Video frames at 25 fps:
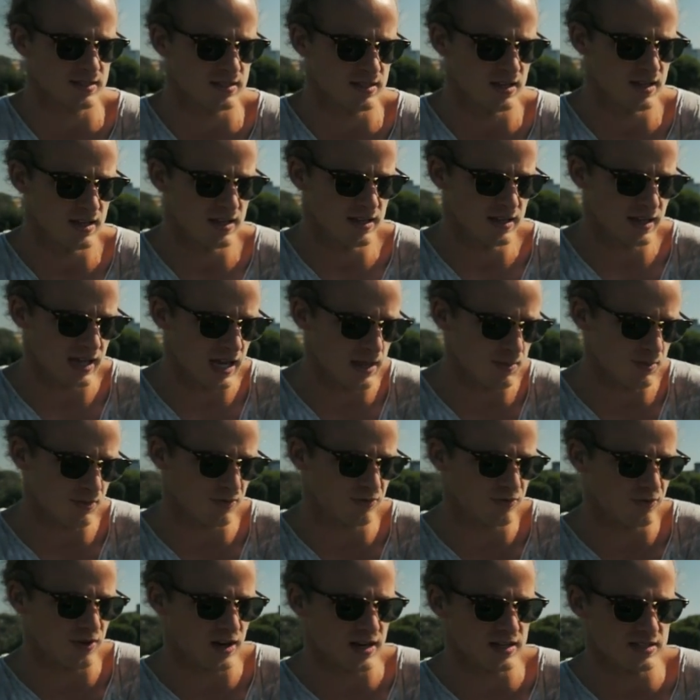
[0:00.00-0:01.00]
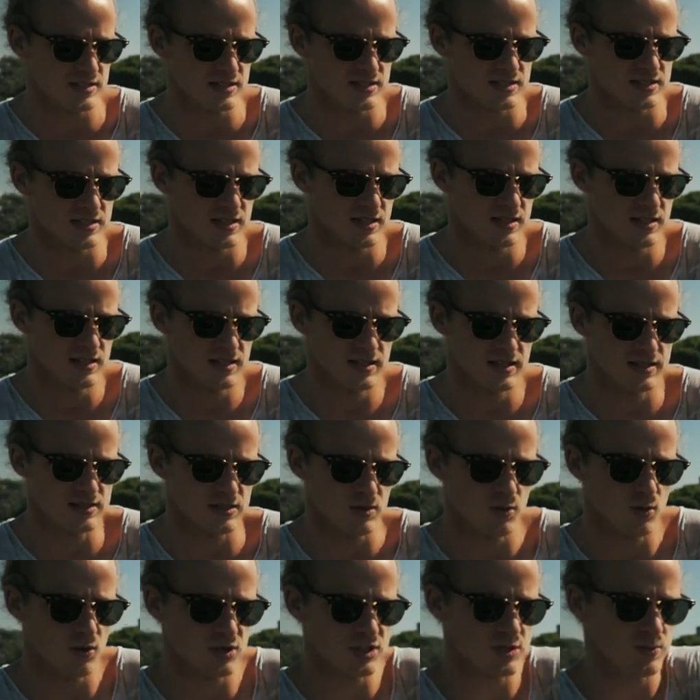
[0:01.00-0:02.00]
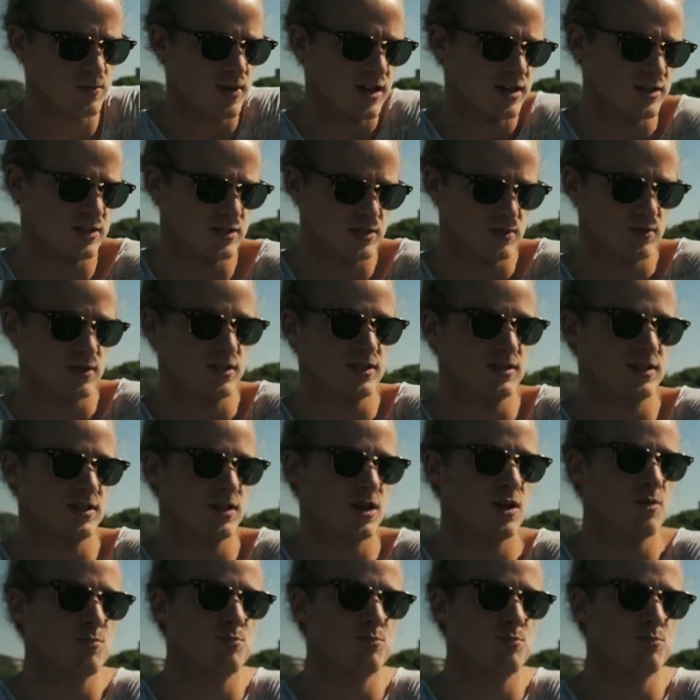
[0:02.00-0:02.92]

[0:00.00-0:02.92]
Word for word: and a heap of friends. It's an awesome way to do it, you know,